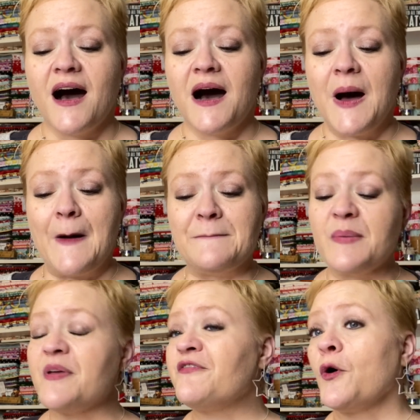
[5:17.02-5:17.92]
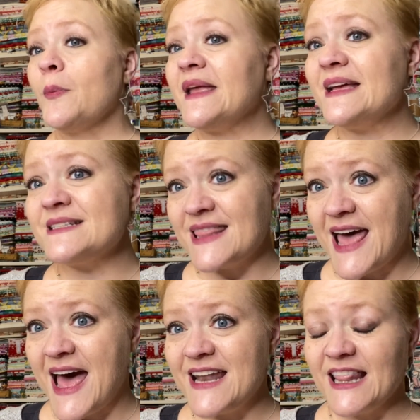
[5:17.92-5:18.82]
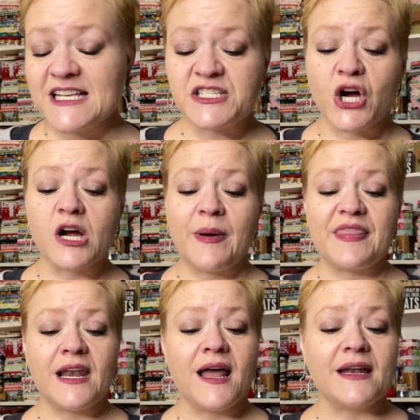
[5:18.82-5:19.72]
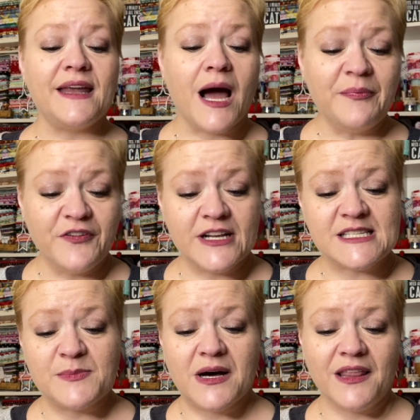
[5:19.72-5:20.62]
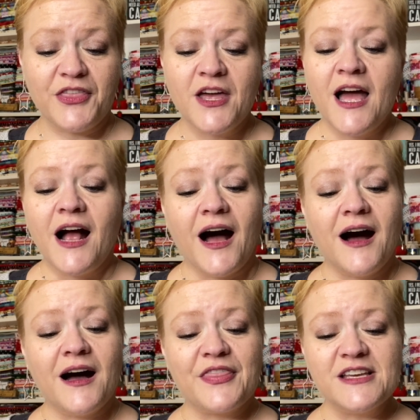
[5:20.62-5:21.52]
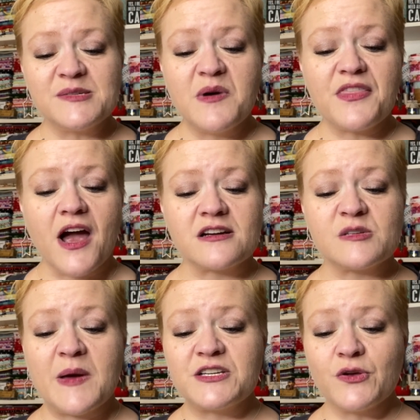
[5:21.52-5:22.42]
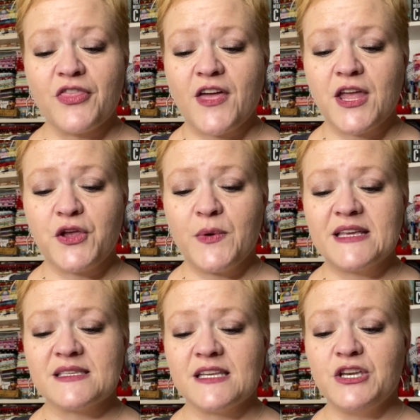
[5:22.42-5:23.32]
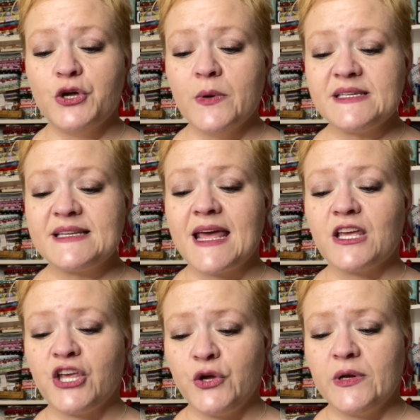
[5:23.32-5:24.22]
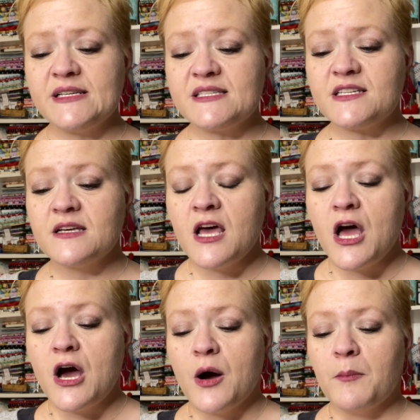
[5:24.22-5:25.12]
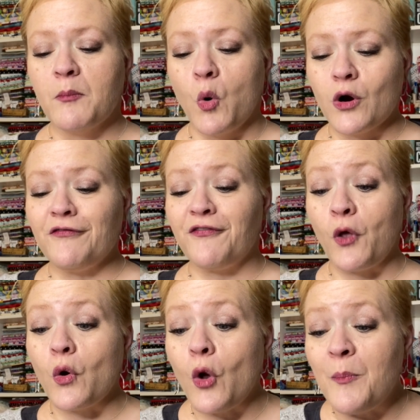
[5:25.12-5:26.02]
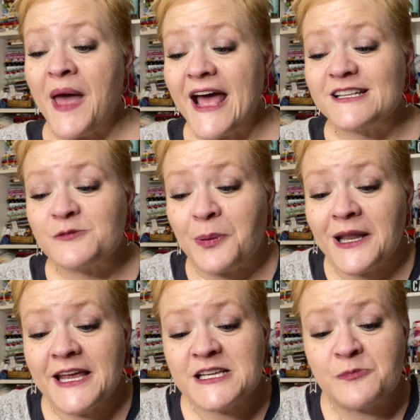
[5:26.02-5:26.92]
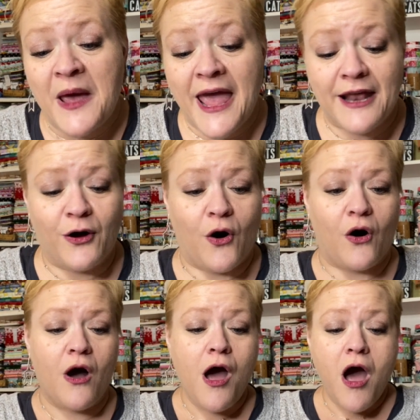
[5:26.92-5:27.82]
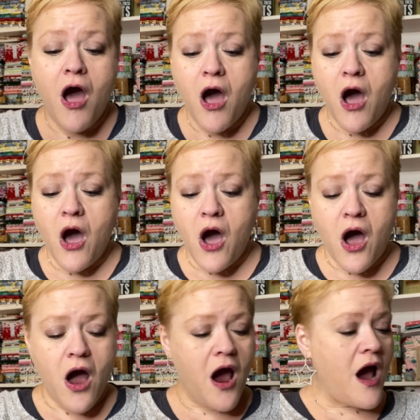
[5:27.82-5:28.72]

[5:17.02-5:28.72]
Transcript: But before we get to that, let's talk about the lanyard for this month. This month, our special thank you is the newest and cutest More Floral Pets Please panel. Oh